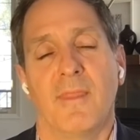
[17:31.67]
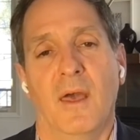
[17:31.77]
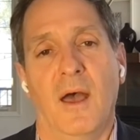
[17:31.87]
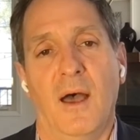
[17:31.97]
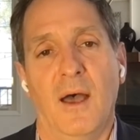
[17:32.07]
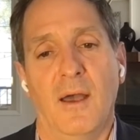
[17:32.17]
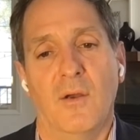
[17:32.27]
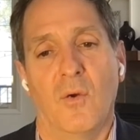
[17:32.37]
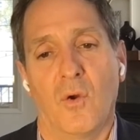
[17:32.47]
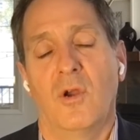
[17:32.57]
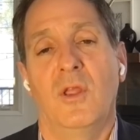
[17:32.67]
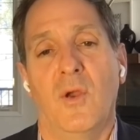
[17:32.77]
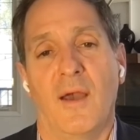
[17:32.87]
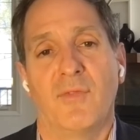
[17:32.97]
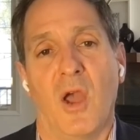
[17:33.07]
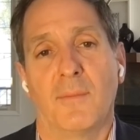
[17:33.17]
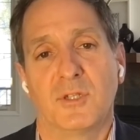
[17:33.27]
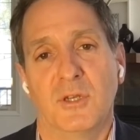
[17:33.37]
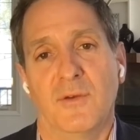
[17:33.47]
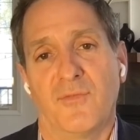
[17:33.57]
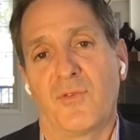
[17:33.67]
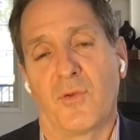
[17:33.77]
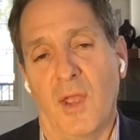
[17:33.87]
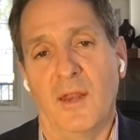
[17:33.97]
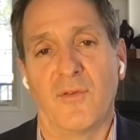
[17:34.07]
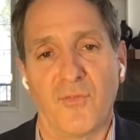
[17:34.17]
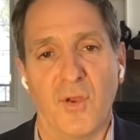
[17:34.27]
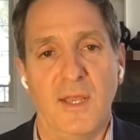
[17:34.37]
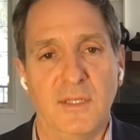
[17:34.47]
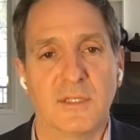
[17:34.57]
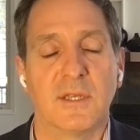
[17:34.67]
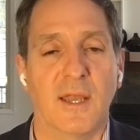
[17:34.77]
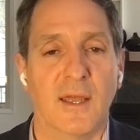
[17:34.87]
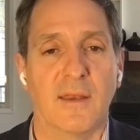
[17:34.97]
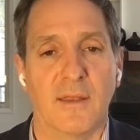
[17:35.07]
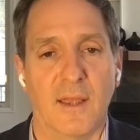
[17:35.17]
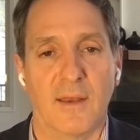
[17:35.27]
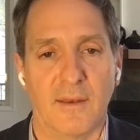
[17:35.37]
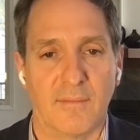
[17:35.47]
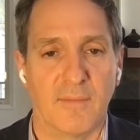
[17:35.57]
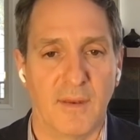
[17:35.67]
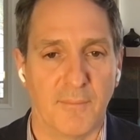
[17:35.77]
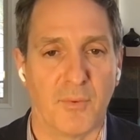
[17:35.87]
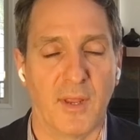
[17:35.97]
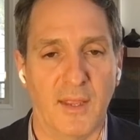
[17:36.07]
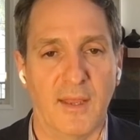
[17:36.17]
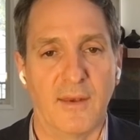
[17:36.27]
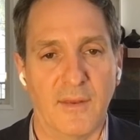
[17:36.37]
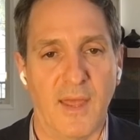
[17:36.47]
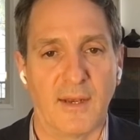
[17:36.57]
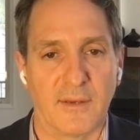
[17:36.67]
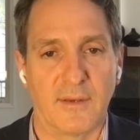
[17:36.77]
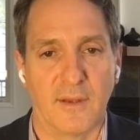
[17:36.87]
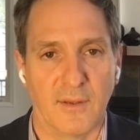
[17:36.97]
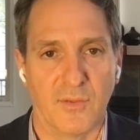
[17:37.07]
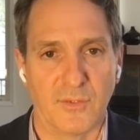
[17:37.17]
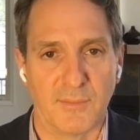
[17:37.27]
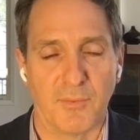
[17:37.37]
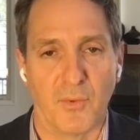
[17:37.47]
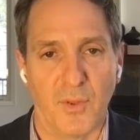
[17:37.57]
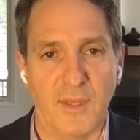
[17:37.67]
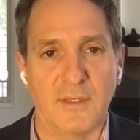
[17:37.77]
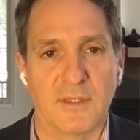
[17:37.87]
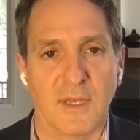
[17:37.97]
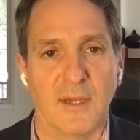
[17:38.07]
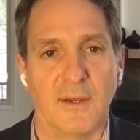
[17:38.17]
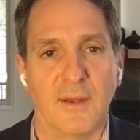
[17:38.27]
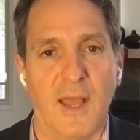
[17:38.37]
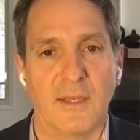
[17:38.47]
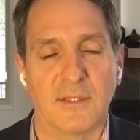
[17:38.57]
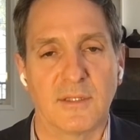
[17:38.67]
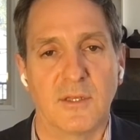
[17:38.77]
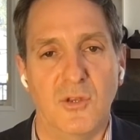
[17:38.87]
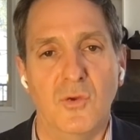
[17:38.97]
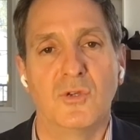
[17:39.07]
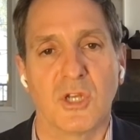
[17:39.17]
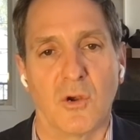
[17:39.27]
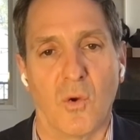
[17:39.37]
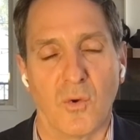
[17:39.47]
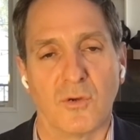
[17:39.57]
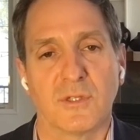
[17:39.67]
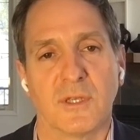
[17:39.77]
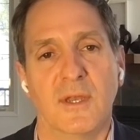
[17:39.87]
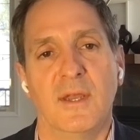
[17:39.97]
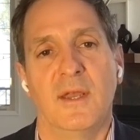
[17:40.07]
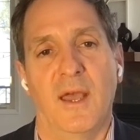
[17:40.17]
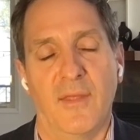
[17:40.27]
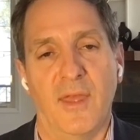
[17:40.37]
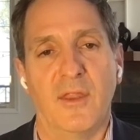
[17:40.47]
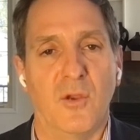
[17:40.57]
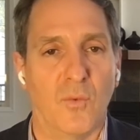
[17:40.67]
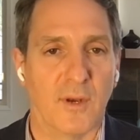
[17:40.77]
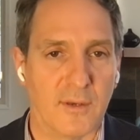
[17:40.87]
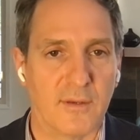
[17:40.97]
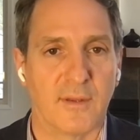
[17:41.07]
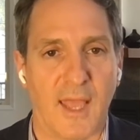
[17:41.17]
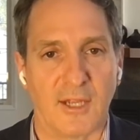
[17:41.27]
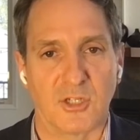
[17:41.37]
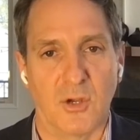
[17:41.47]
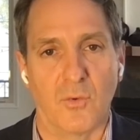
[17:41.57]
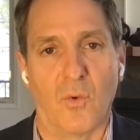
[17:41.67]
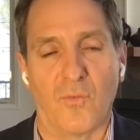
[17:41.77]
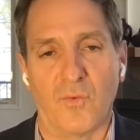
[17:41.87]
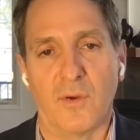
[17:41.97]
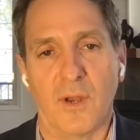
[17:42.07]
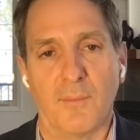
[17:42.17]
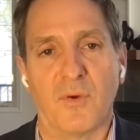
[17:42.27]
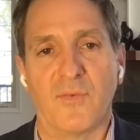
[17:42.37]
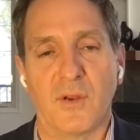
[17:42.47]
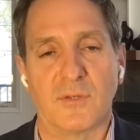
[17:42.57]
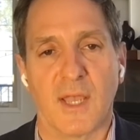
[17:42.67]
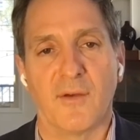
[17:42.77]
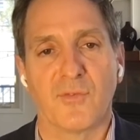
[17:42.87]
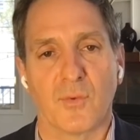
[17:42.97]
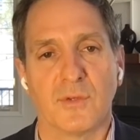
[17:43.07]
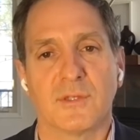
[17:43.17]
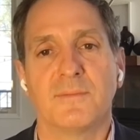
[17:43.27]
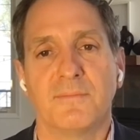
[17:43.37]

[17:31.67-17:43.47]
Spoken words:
or you have the option of creating a freeze and bringing in those employees as new share owners, and then you would cash out over a number of years afterwards.